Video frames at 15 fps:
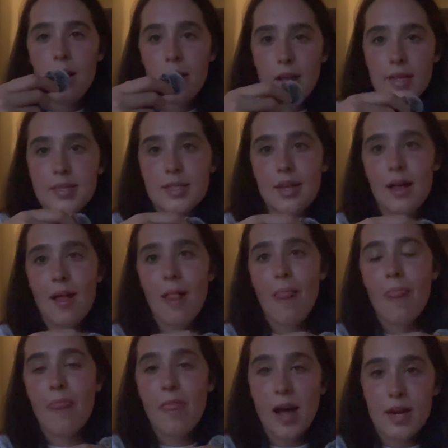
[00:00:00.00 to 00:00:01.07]
It's
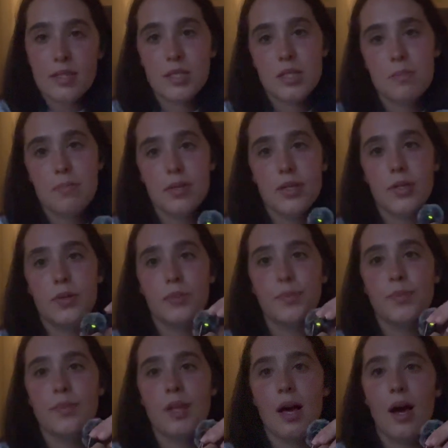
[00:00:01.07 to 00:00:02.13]
that simple.
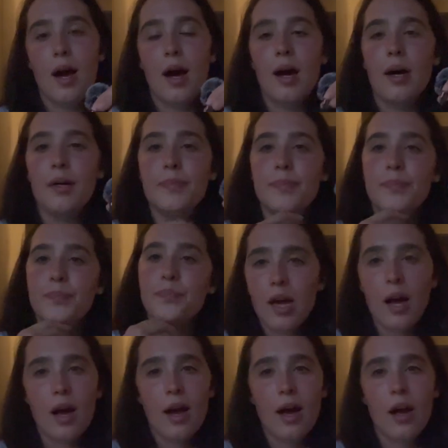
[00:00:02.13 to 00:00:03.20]

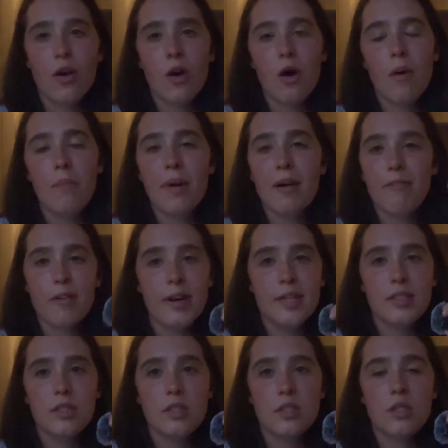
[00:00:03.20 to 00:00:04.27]
I got my
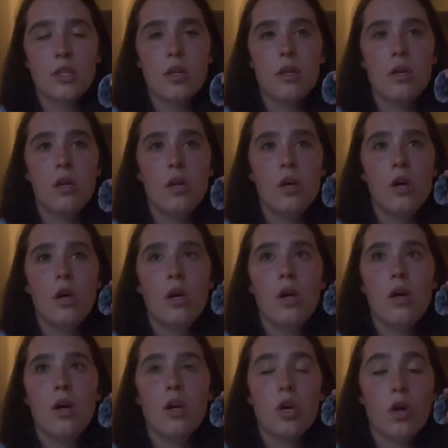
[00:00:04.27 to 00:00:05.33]
friend's
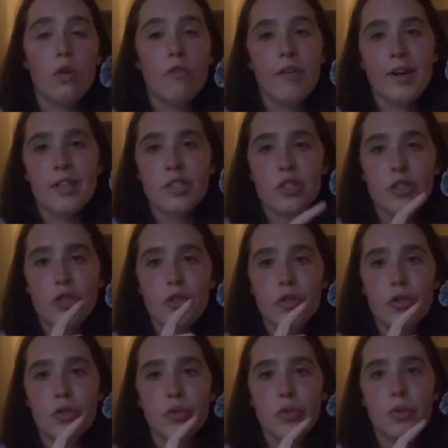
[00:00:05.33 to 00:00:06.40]
girlfriend
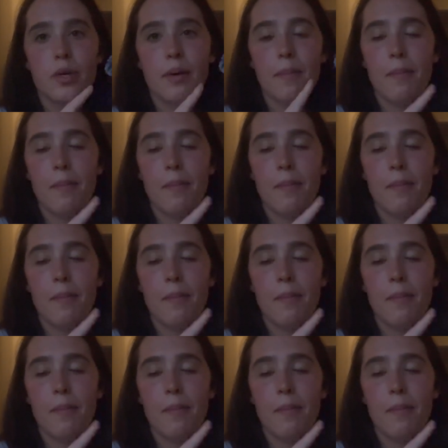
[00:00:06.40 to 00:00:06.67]
to